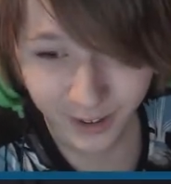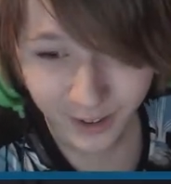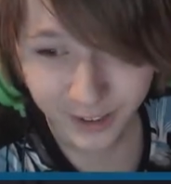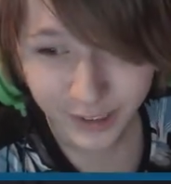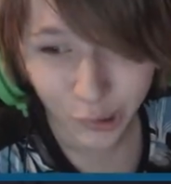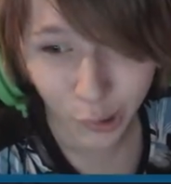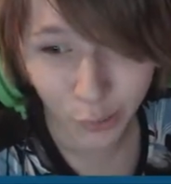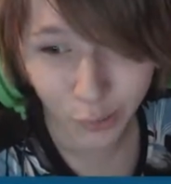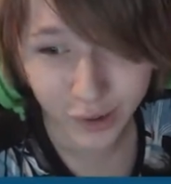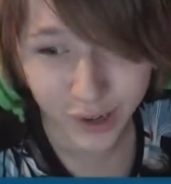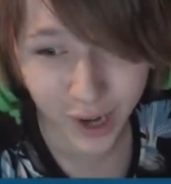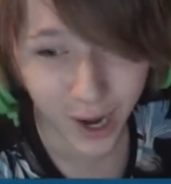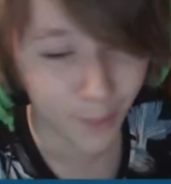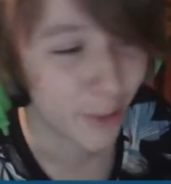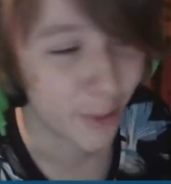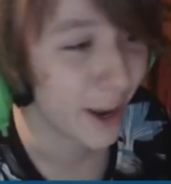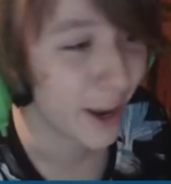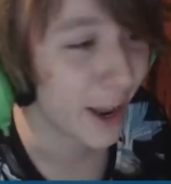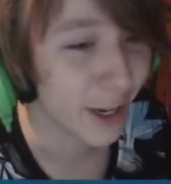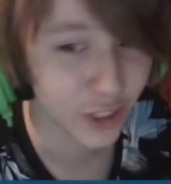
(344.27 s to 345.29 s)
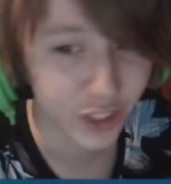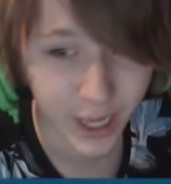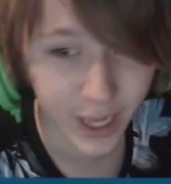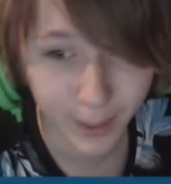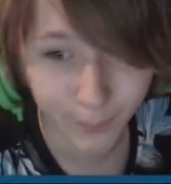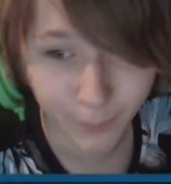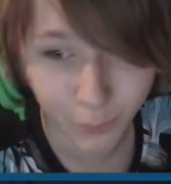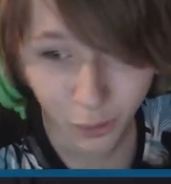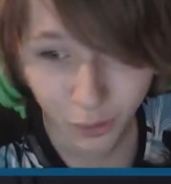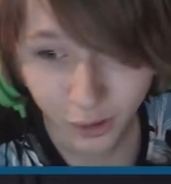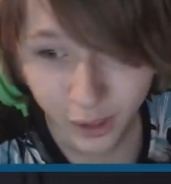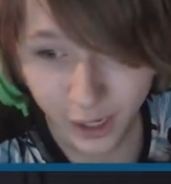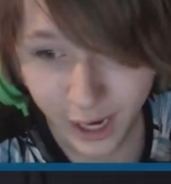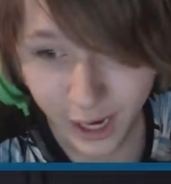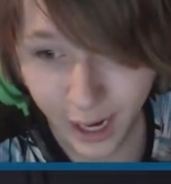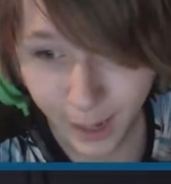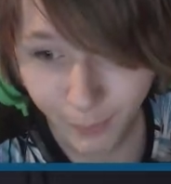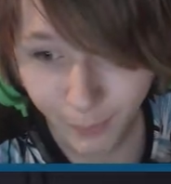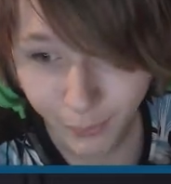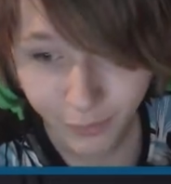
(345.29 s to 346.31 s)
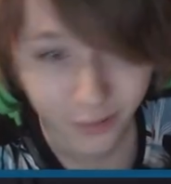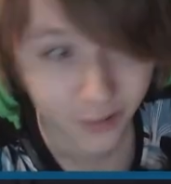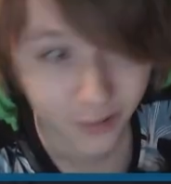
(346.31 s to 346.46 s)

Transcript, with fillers: Don't comment hashtag burn the apes.